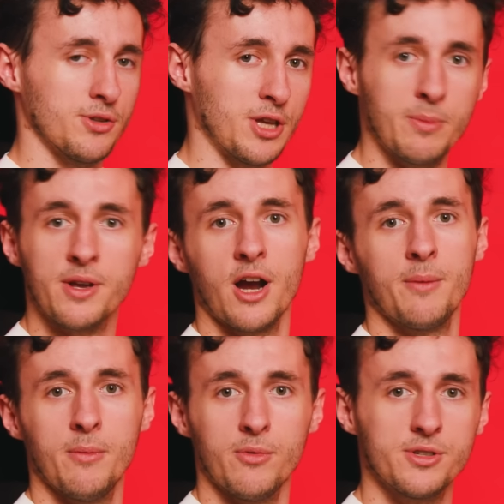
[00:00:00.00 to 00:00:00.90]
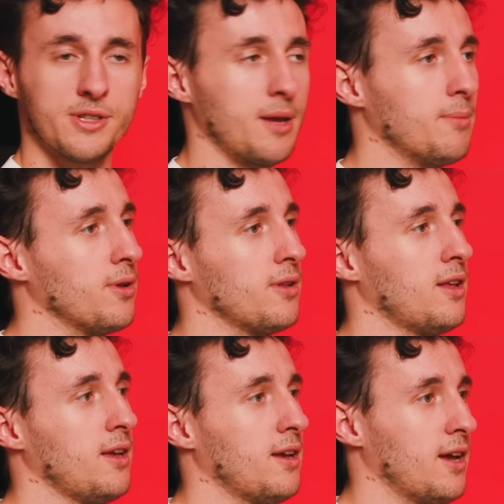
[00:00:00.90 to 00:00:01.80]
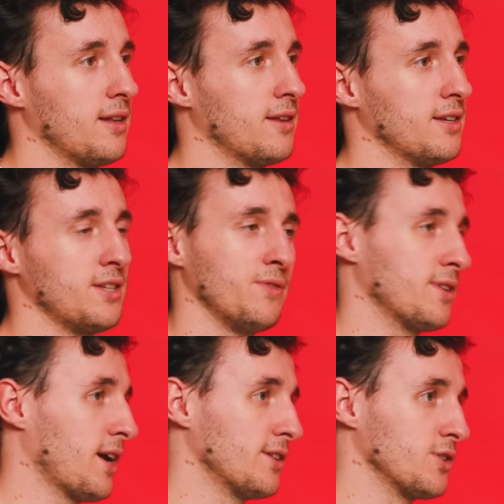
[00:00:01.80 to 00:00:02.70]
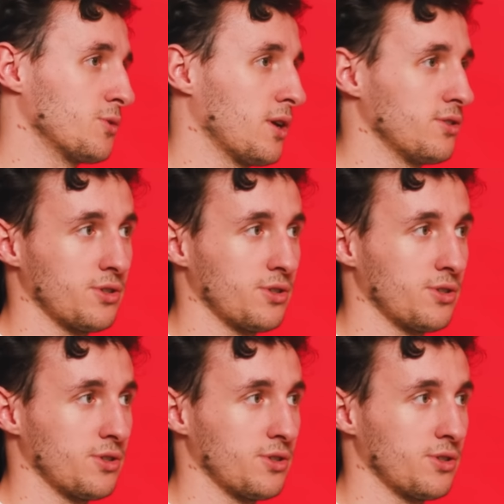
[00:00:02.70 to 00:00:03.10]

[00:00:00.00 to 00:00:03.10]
just to keep the car a bit more stable and save the tires as well.